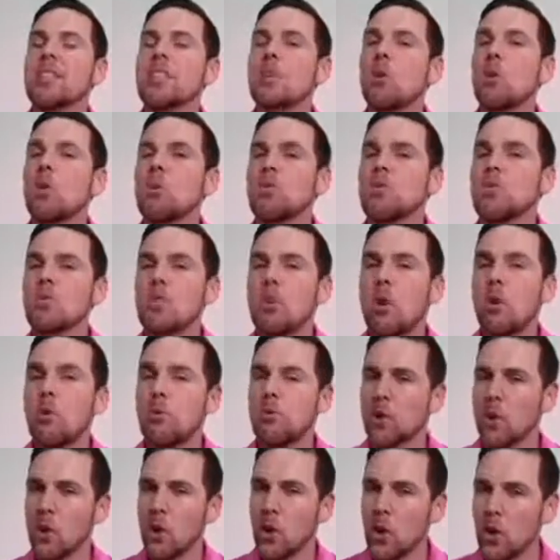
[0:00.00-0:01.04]
it
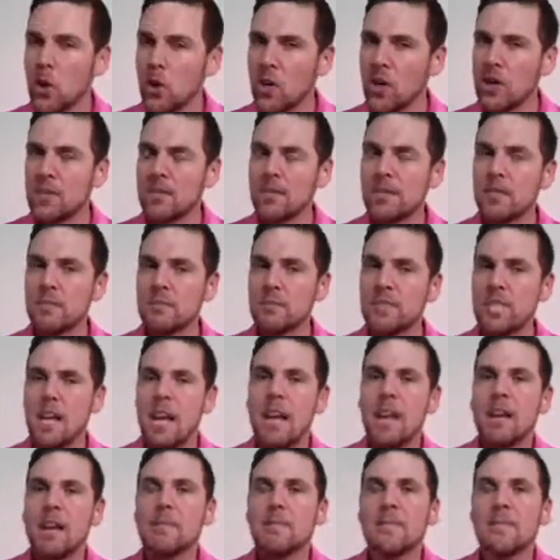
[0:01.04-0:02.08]
overheard
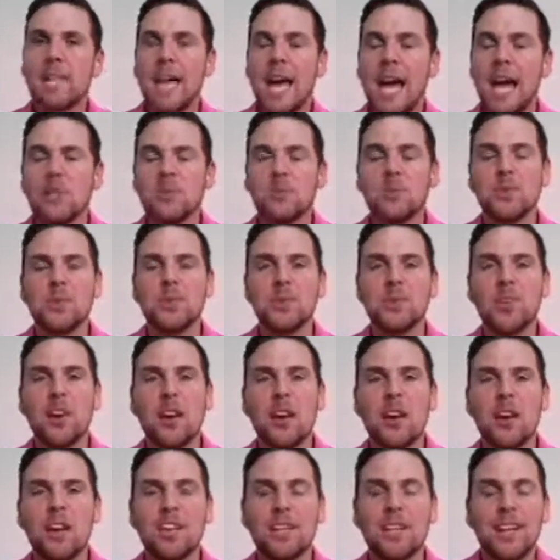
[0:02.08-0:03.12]
sometimes, casual
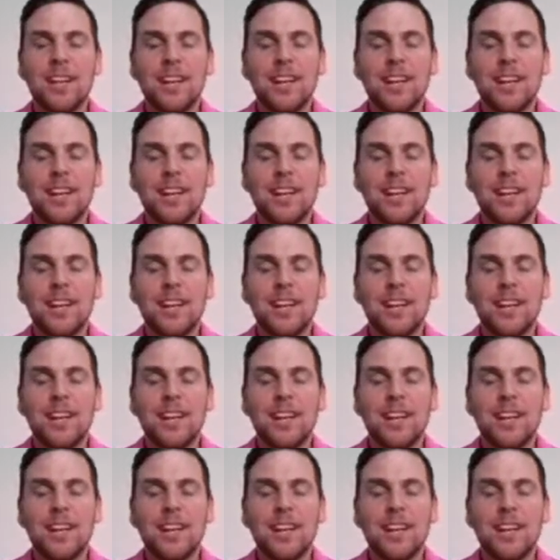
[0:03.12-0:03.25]
talk.